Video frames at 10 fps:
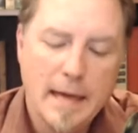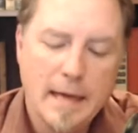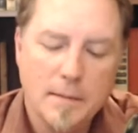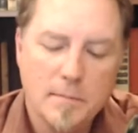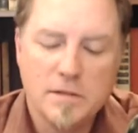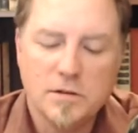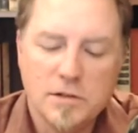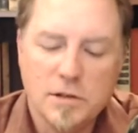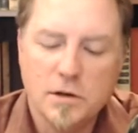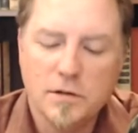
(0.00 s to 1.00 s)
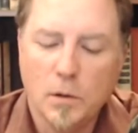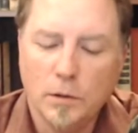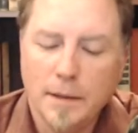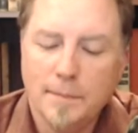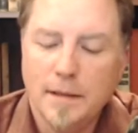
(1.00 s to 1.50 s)
Mr. Sir told
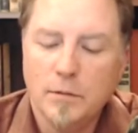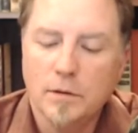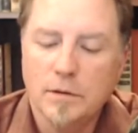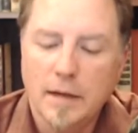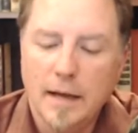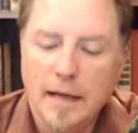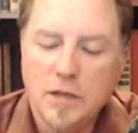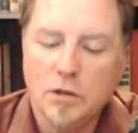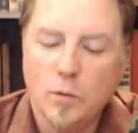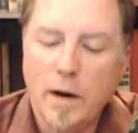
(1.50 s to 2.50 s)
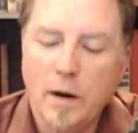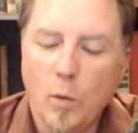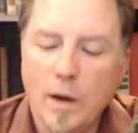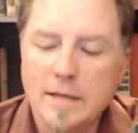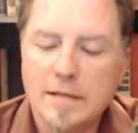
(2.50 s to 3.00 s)
him he would he should wear
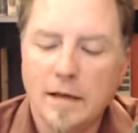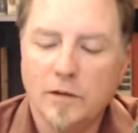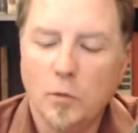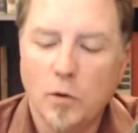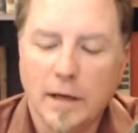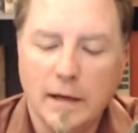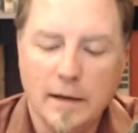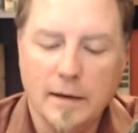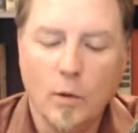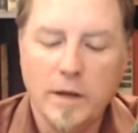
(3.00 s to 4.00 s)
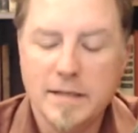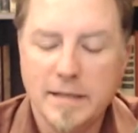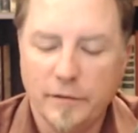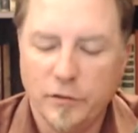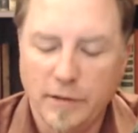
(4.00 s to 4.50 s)
one set to work in and one
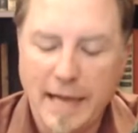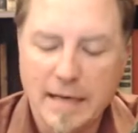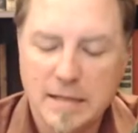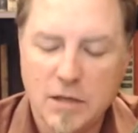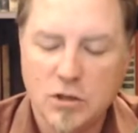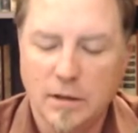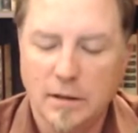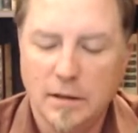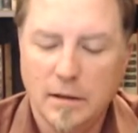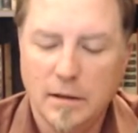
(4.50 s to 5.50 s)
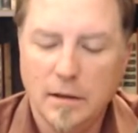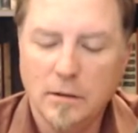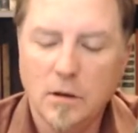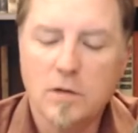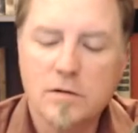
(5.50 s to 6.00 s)
set for relaxation.
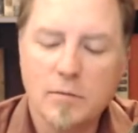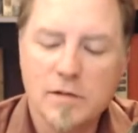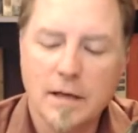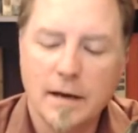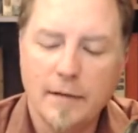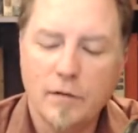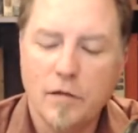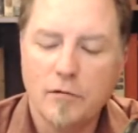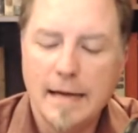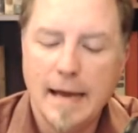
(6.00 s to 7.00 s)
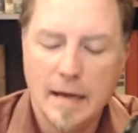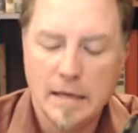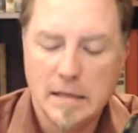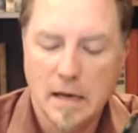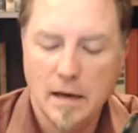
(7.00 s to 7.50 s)
Laundry was done every three
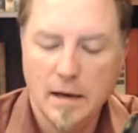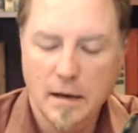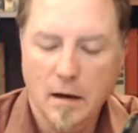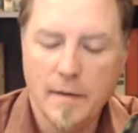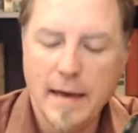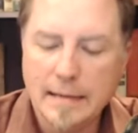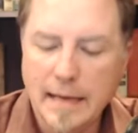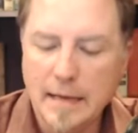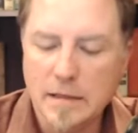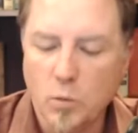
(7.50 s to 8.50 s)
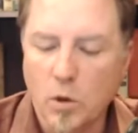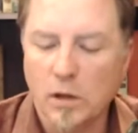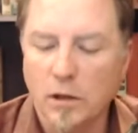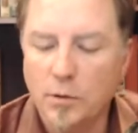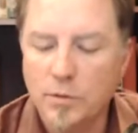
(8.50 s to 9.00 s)
days. On that day his work
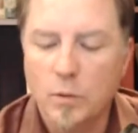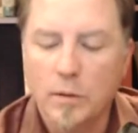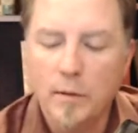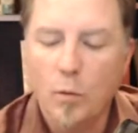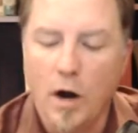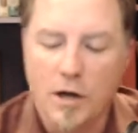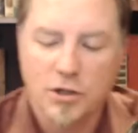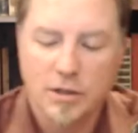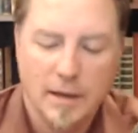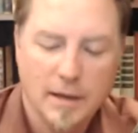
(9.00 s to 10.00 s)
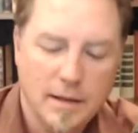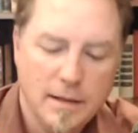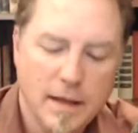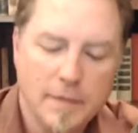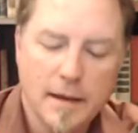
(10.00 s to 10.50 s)
clothes would be washed.
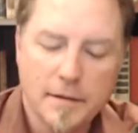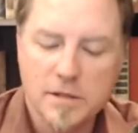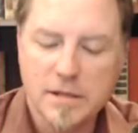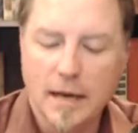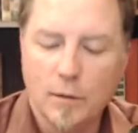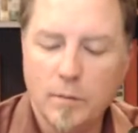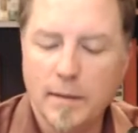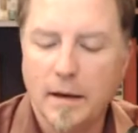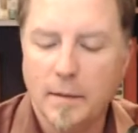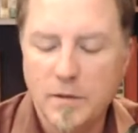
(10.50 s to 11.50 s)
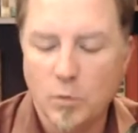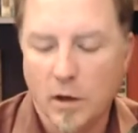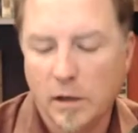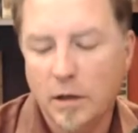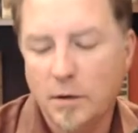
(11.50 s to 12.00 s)
Then the other set would become his
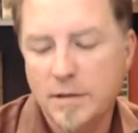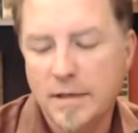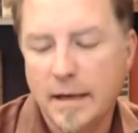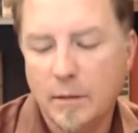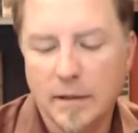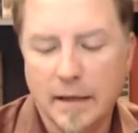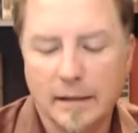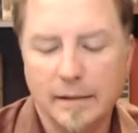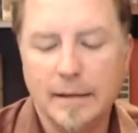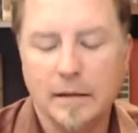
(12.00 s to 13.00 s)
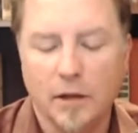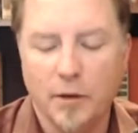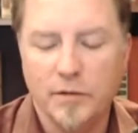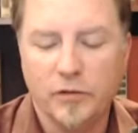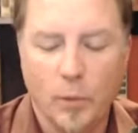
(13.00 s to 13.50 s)
work clothes and he would get clean
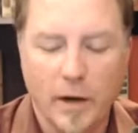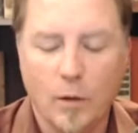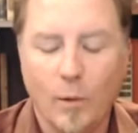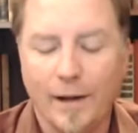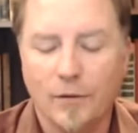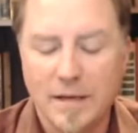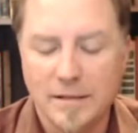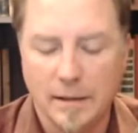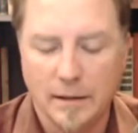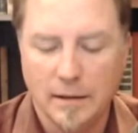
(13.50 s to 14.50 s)
clothes to wear while resting.